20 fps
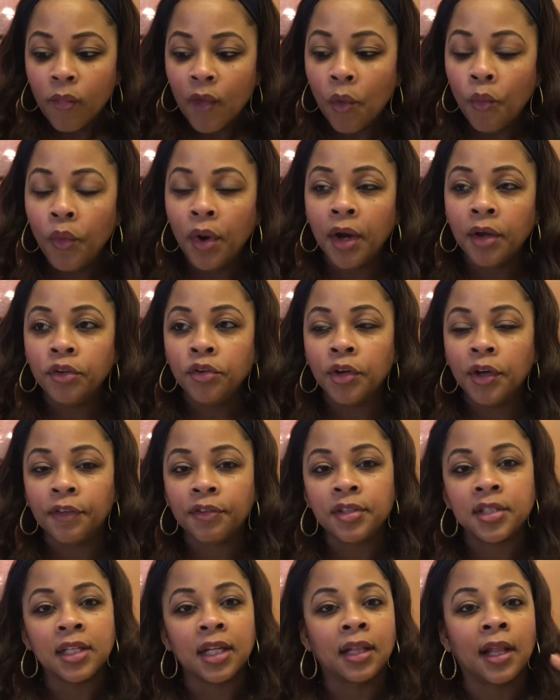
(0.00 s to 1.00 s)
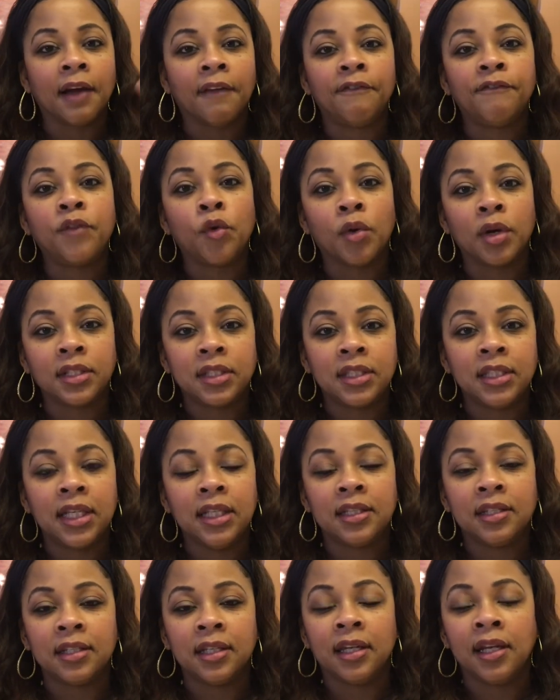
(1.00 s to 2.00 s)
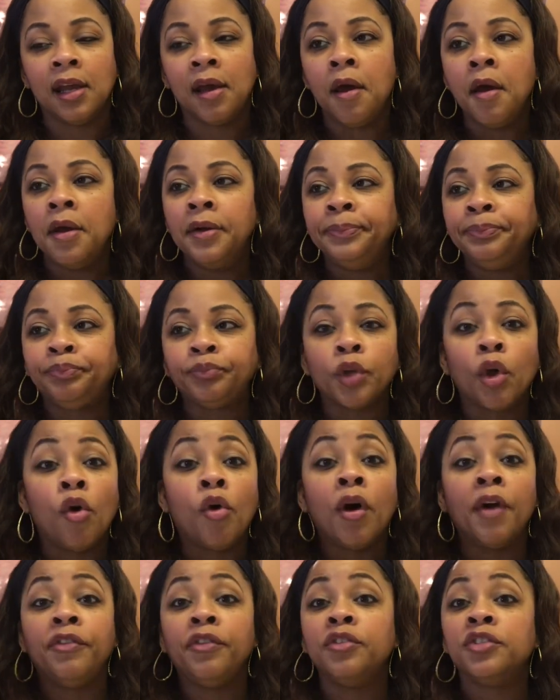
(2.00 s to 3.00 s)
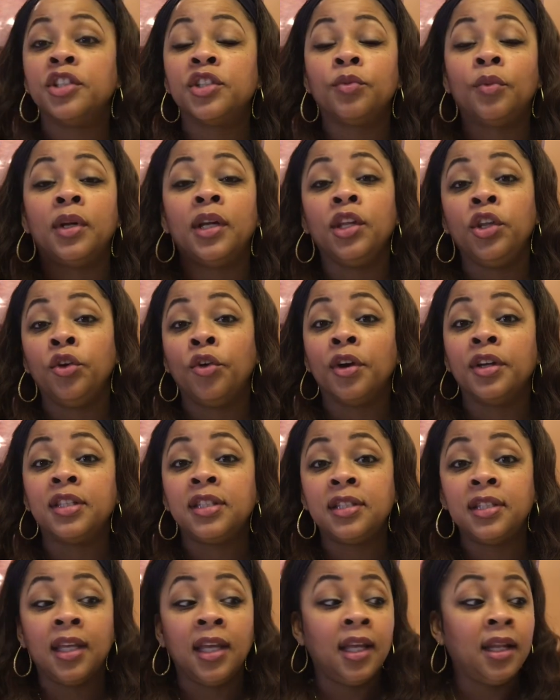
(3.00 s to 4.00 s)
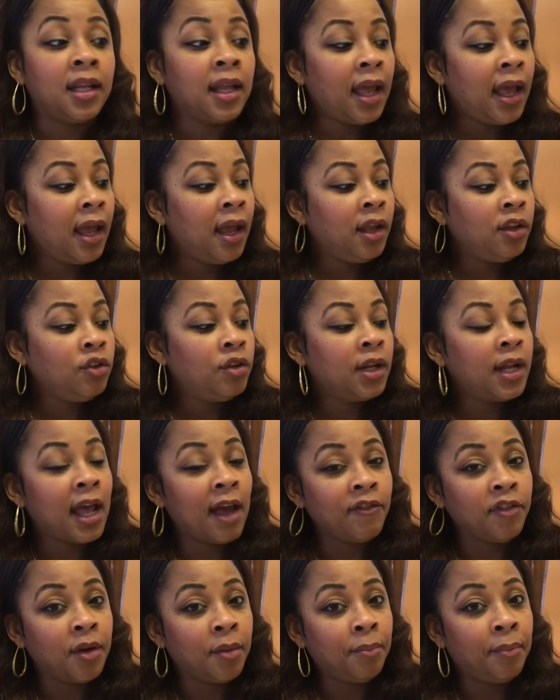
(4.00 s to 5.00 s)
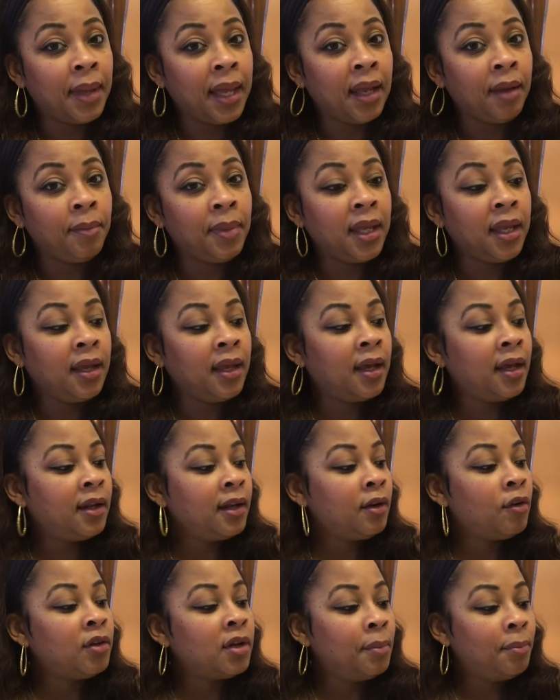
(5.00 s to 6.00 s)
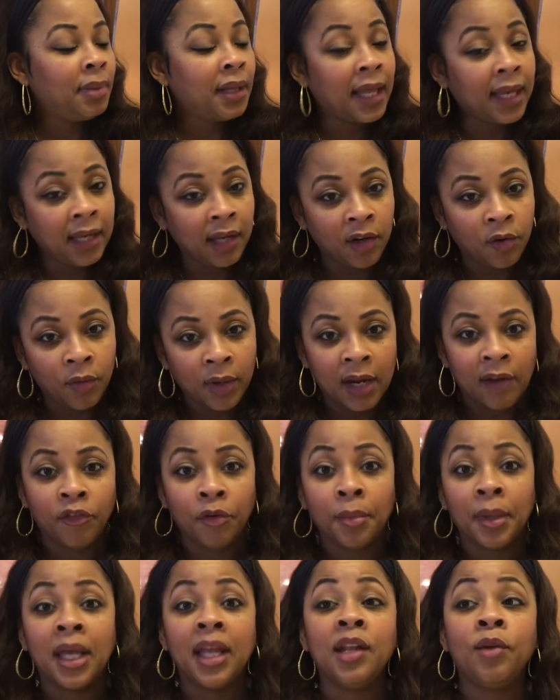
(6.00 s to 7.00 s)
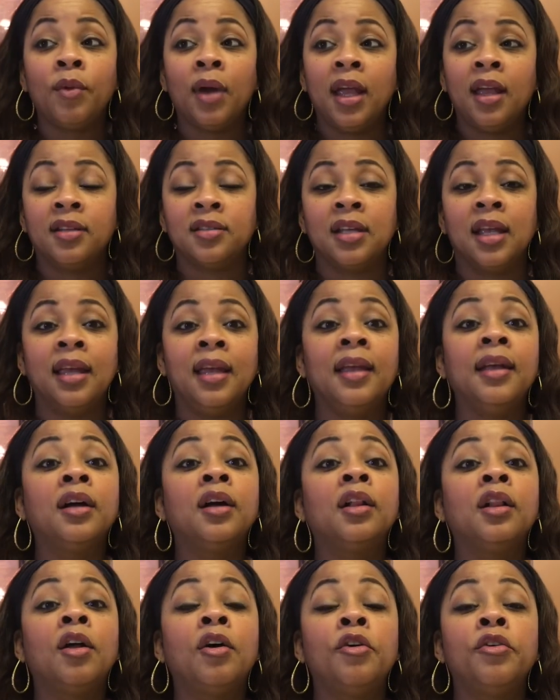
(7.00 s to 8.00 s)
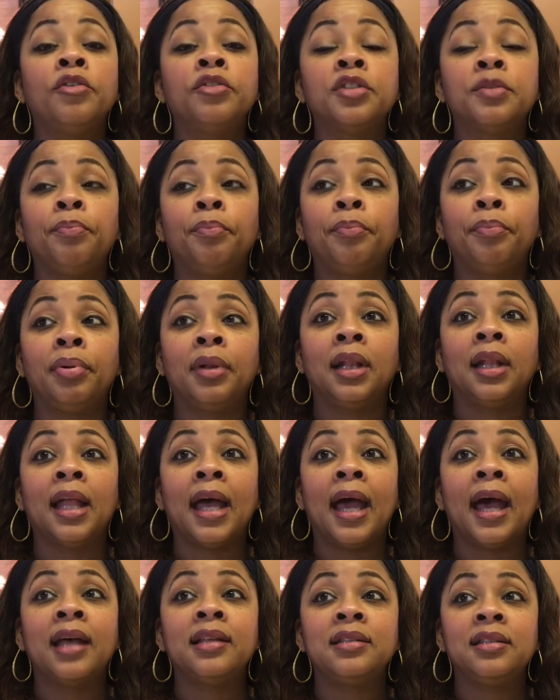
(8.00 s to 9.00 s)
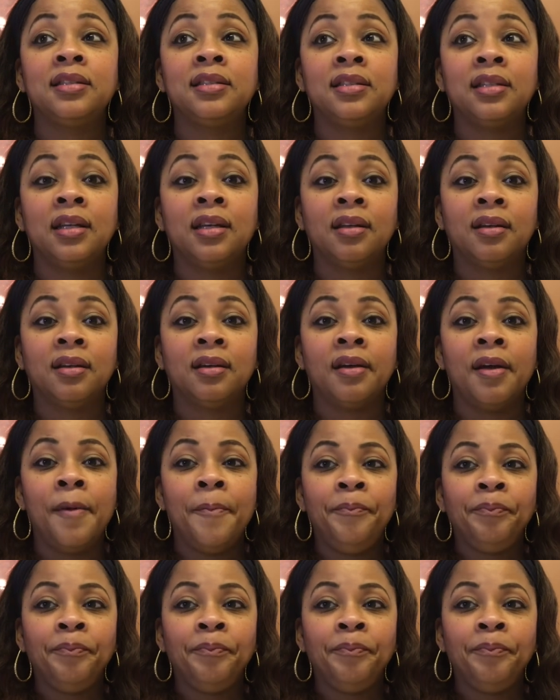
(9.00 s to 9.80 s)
where you could sit like 4 seats in it. Or if you just wanted your seat and you could have your baby in it on a blanket or whatever. But anyway, it's an enclosed plastic